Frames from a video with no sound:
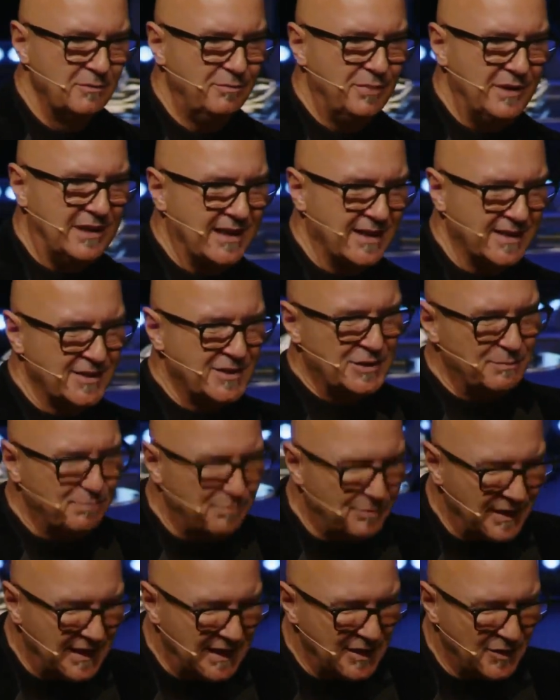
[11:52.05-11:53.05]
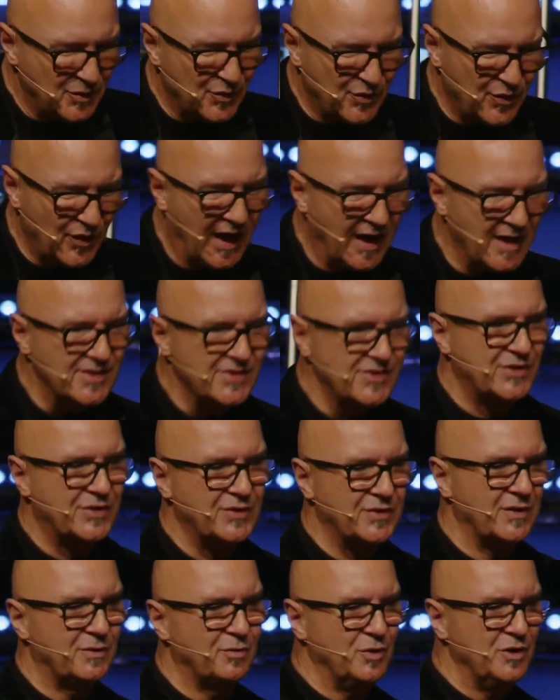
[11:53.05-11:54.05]
begin to beat
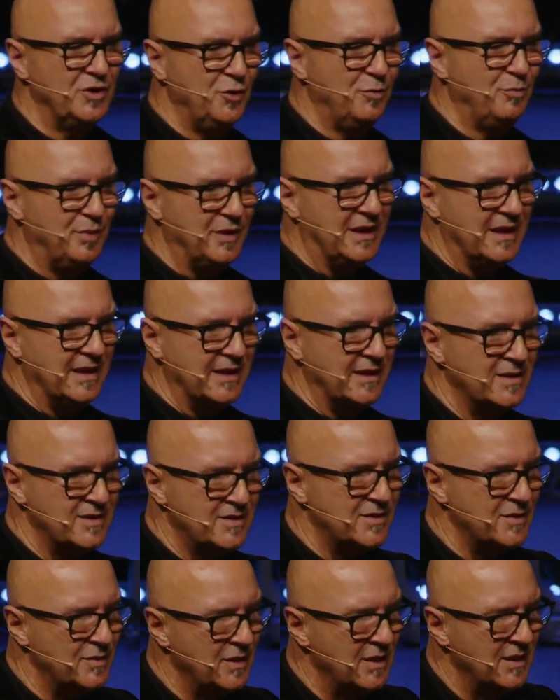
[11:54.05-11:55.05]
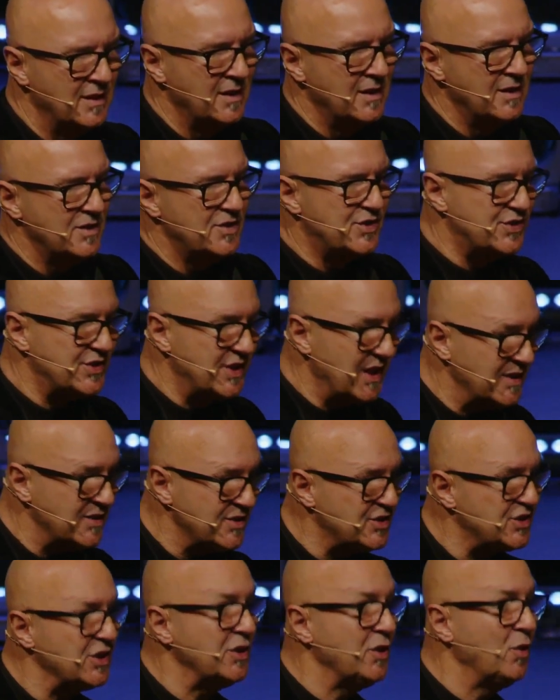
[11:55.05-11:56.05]
faster, when you begin to
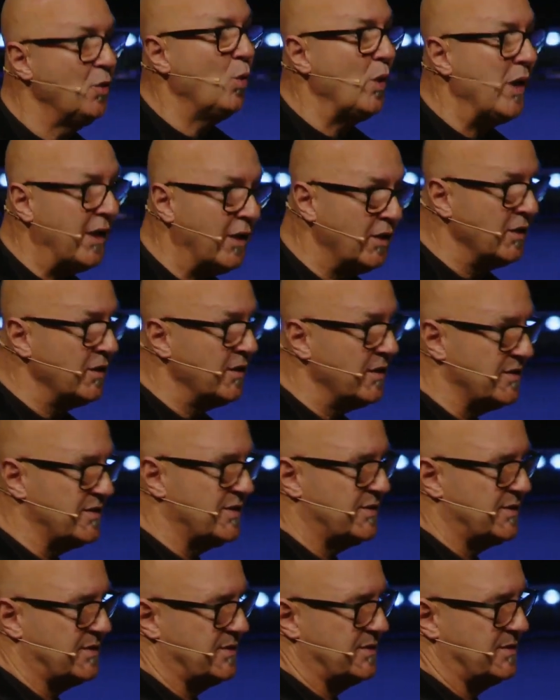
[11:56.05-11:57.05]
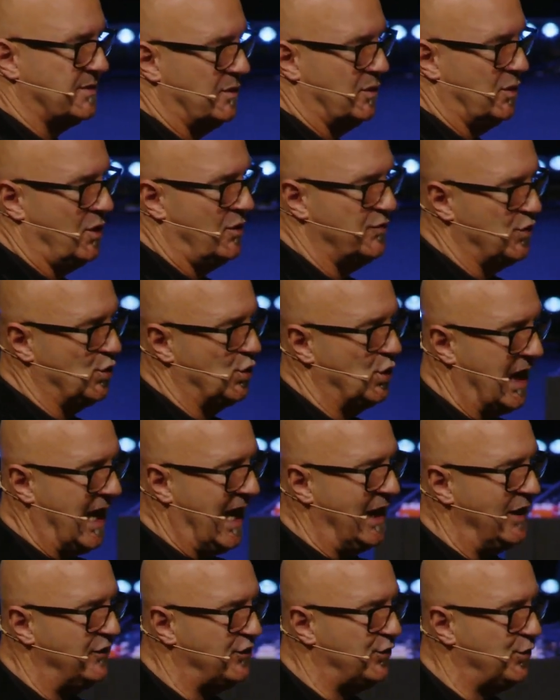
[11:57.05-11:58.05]
sense an awareness of your
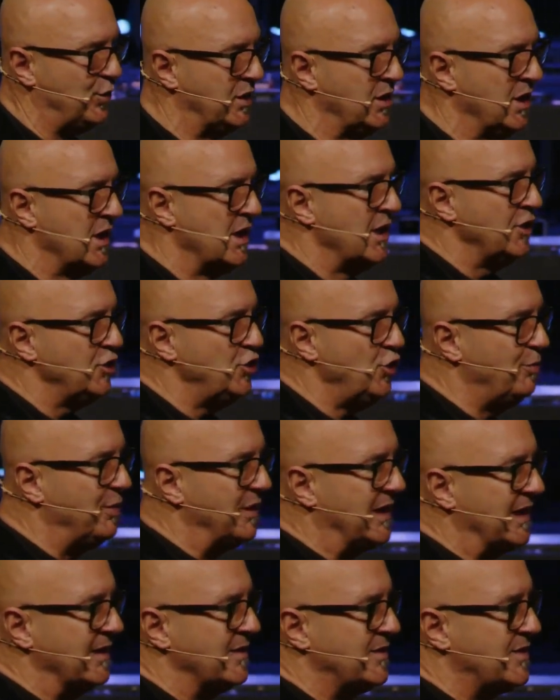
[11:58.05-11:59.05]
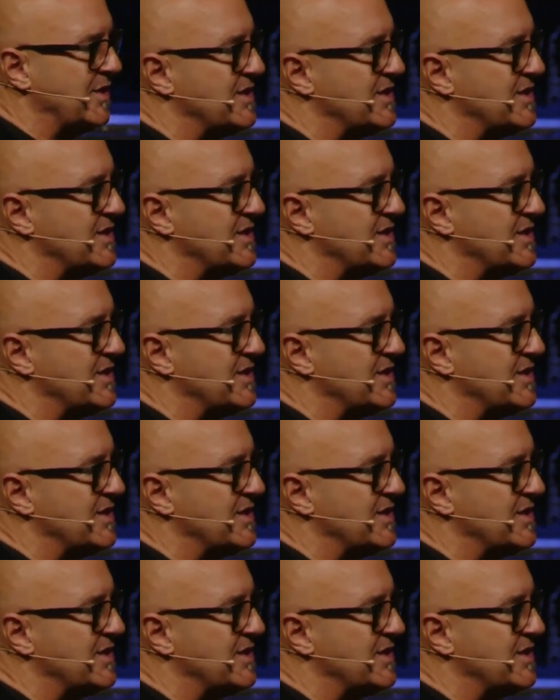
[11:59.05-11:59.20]
life, when you begin to